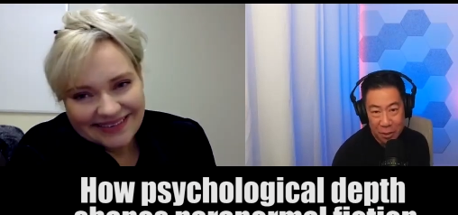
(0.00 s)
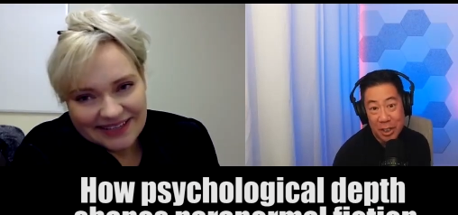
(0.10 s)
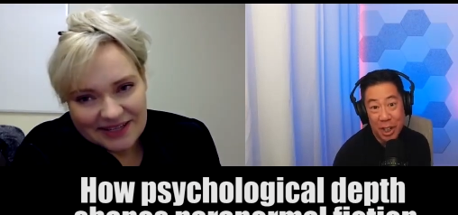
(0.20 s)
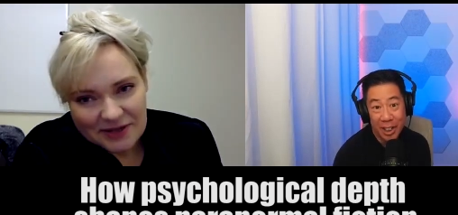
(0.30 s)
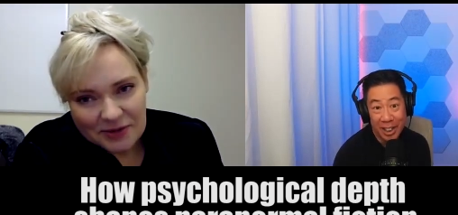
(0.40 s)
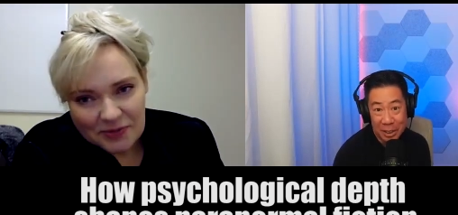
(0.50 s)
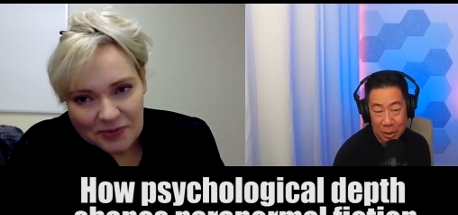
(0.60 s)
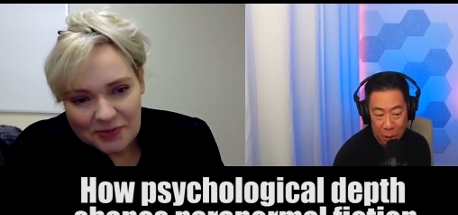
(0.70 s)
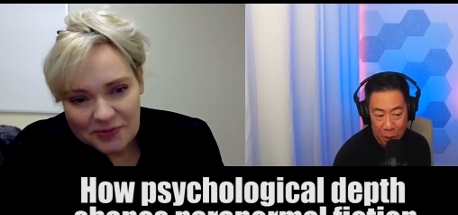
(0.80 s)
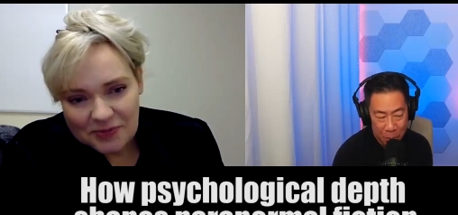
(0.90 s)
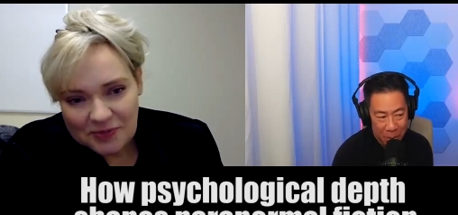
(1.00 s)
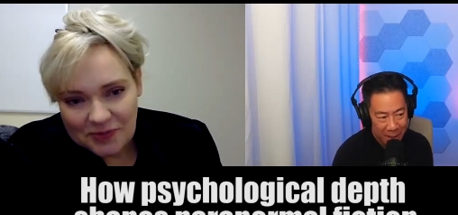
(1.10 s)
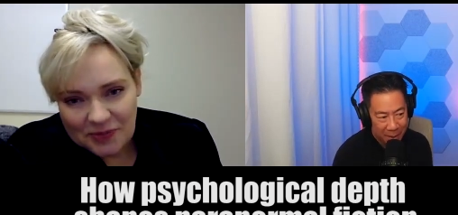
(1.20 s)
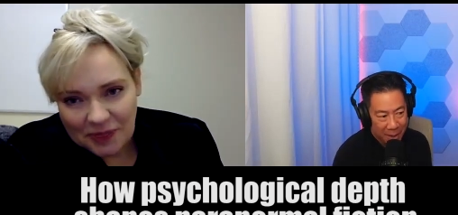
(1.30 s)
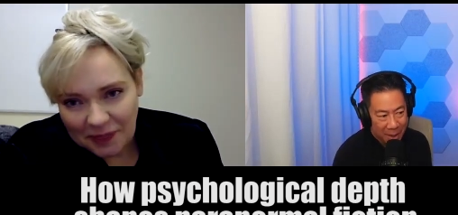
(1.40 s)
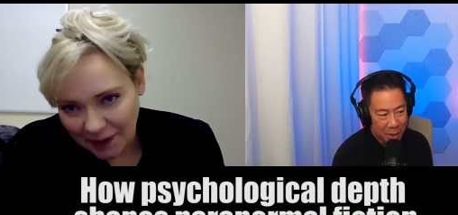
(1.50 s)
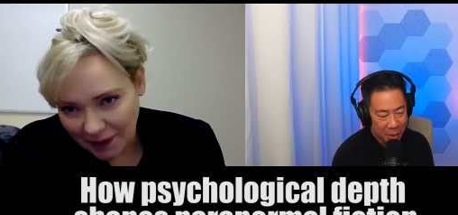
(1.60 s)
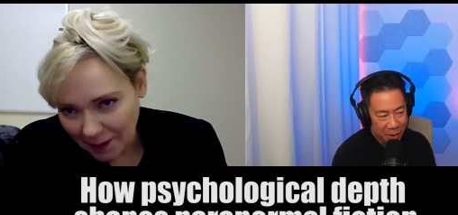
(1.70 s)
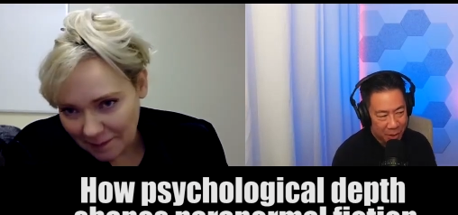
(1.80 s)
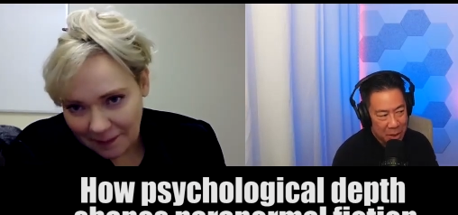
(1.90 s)
Speaker 1: so do these colleagues know that
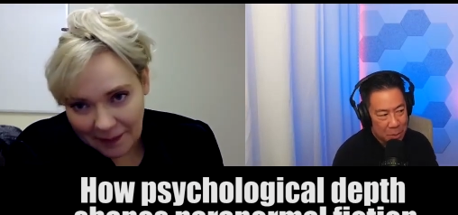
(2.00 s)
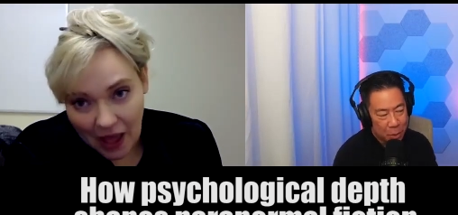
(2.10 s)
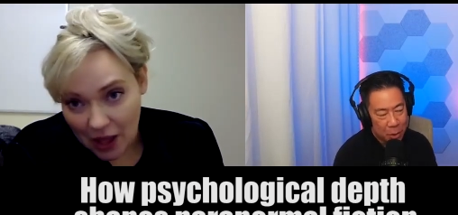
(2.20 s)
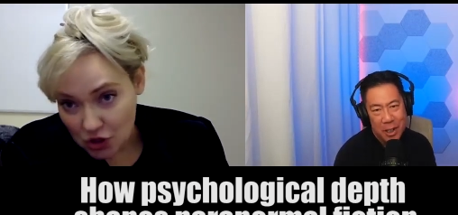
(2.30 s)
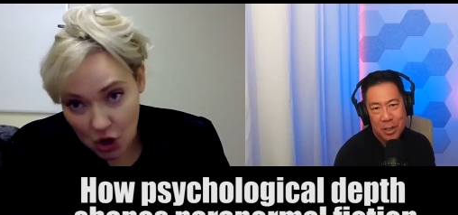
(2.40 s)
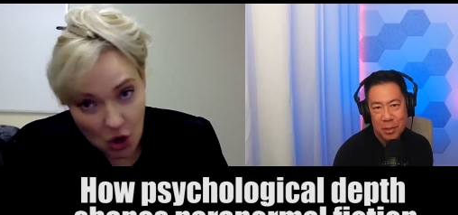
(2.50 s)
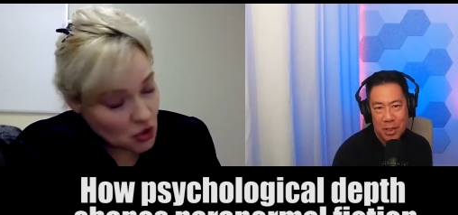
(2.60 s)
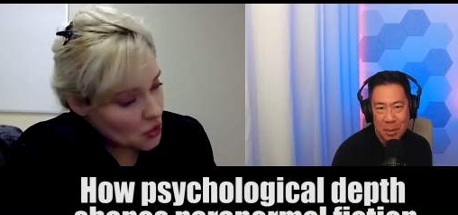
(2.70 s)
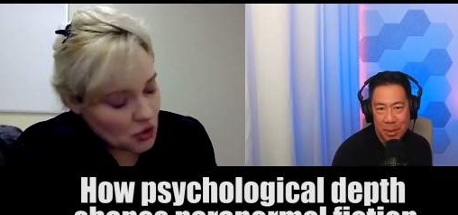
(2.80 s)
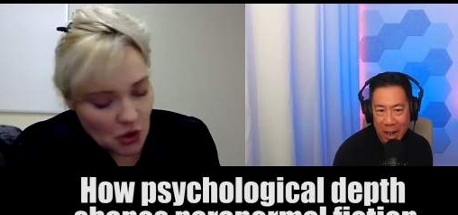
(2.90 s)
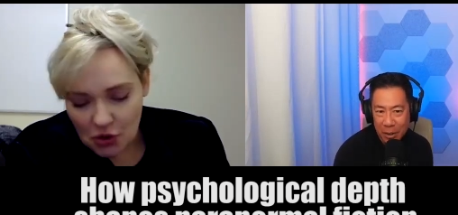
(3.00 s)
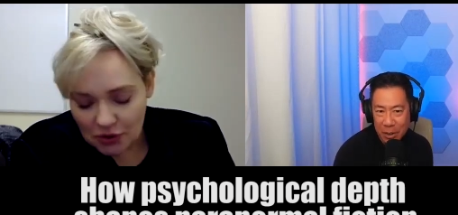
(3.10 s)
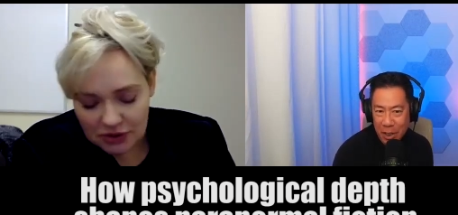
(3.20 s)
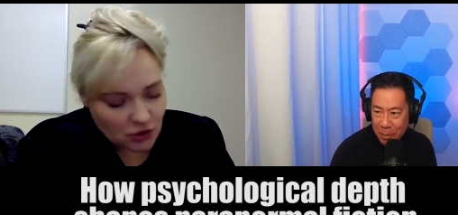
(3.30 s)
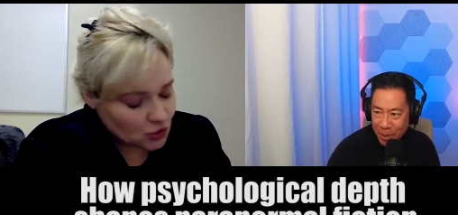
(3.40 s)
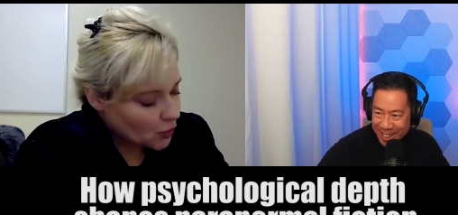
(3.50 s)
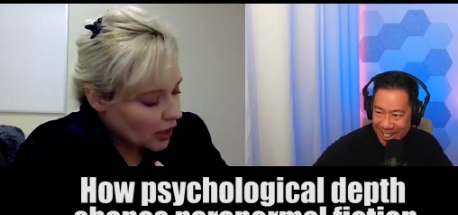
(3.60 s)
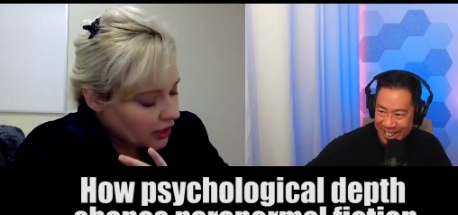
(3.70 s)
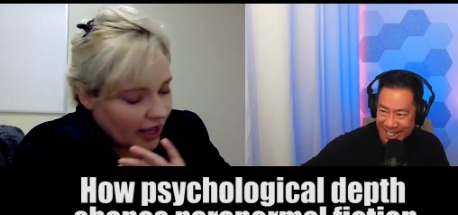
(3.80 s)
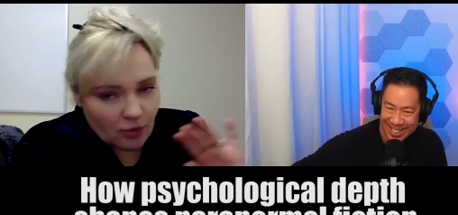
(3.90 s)
they're inspiration no, for no, some no, characters in the book?
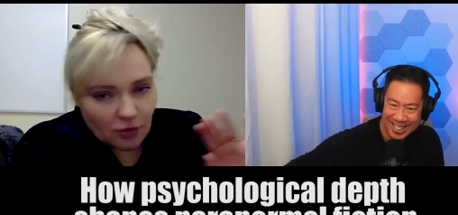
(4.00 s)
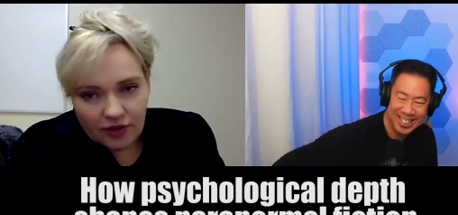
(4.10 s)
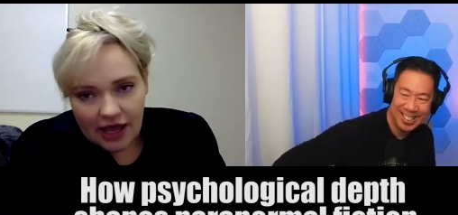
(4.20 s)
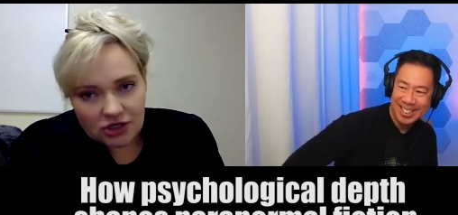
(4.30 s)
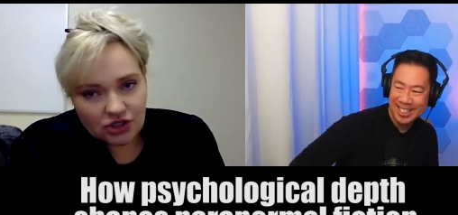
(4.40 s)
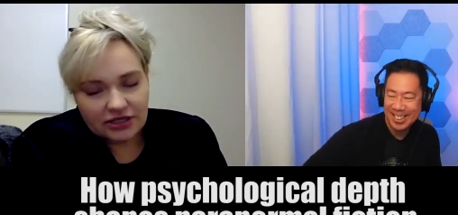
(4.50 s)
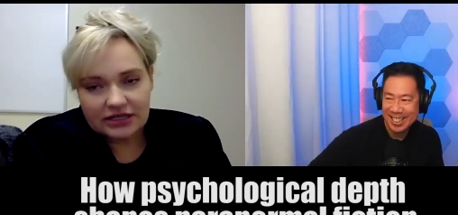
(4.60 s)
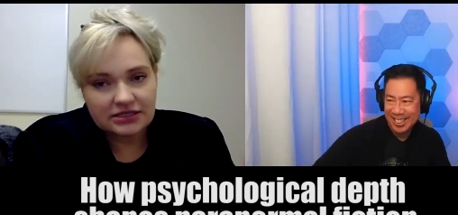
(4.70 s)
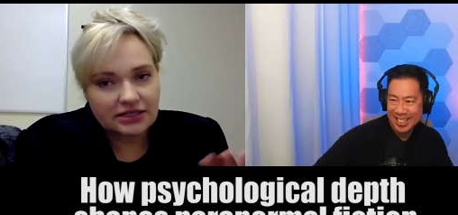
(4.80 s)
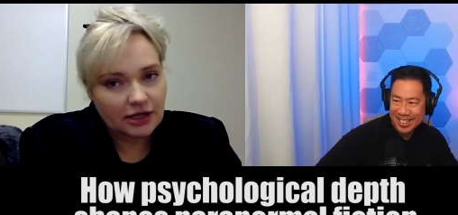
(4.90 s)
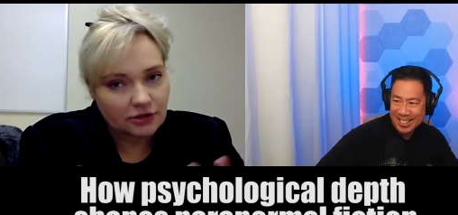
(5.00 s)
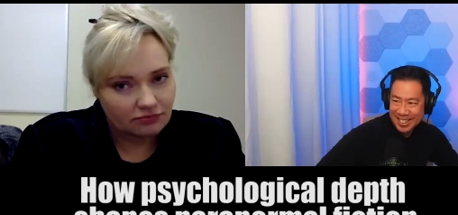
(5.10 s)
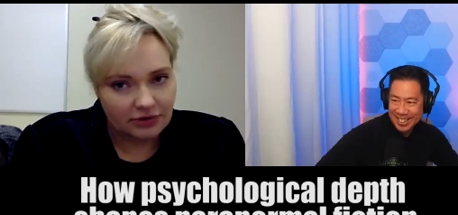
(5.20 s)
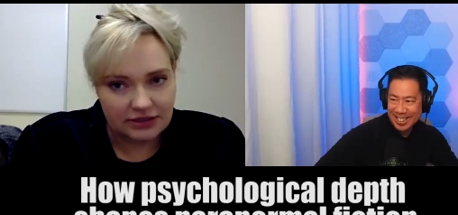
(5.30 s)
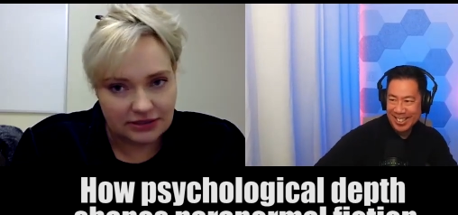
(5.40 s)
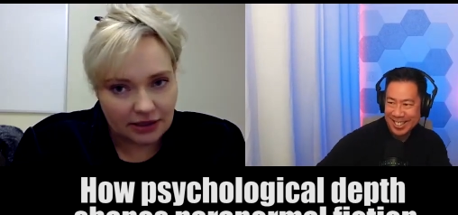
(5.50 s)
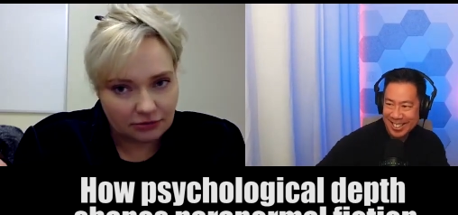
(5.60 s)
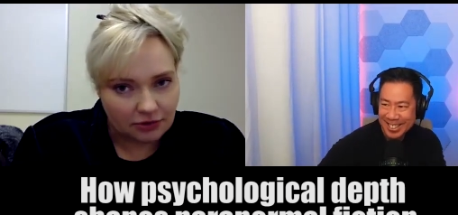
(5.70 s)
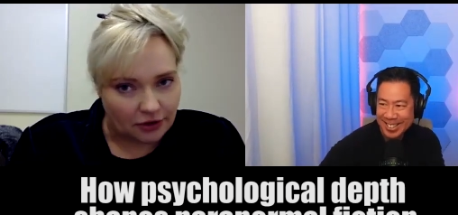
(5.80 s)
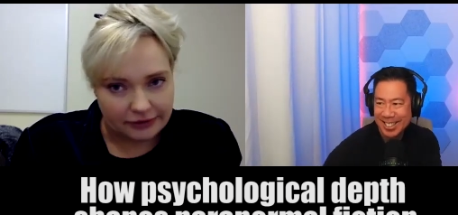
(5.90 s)
Well,
Speaker 2: camouflage. It, it's not. It's
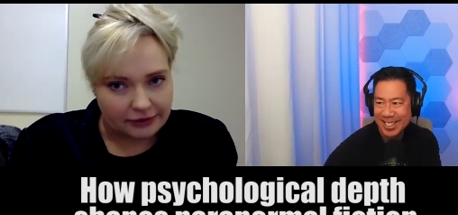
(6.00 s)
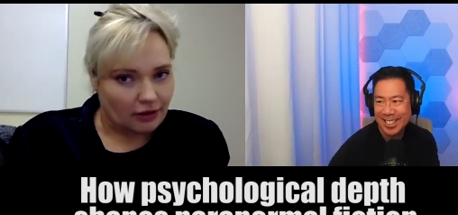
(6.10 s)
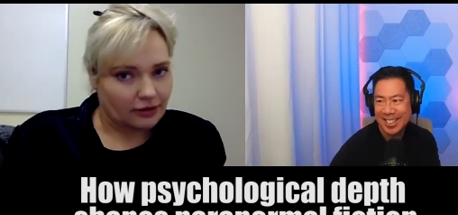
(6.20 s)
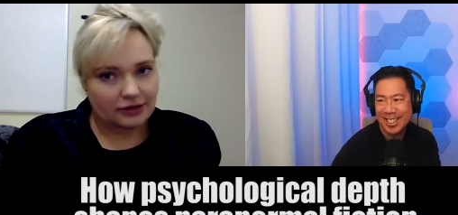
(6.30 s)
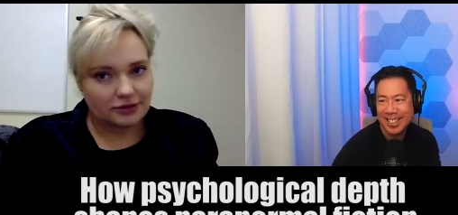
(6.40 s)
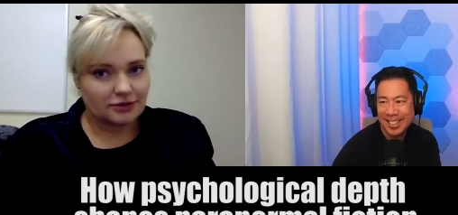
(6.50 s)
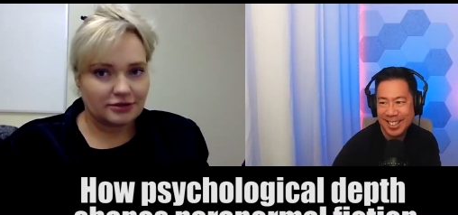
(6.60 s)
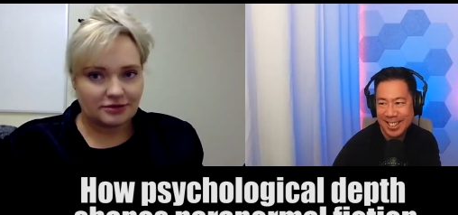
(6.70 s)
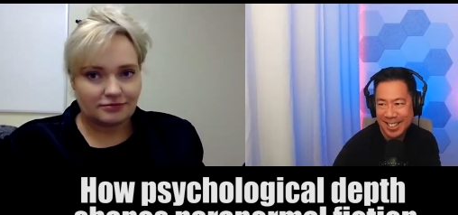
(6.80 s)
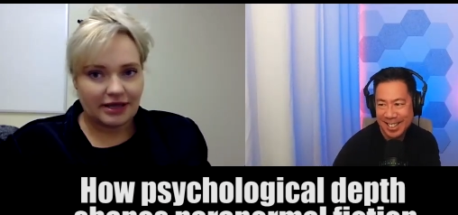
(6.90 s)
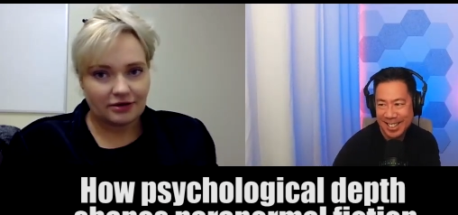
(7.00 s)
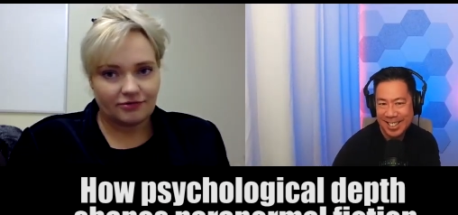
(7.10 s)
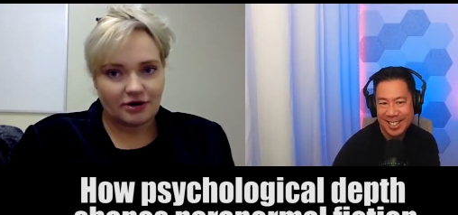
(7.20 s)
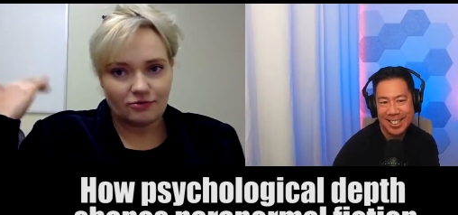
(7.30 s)
not current colleagues. It's like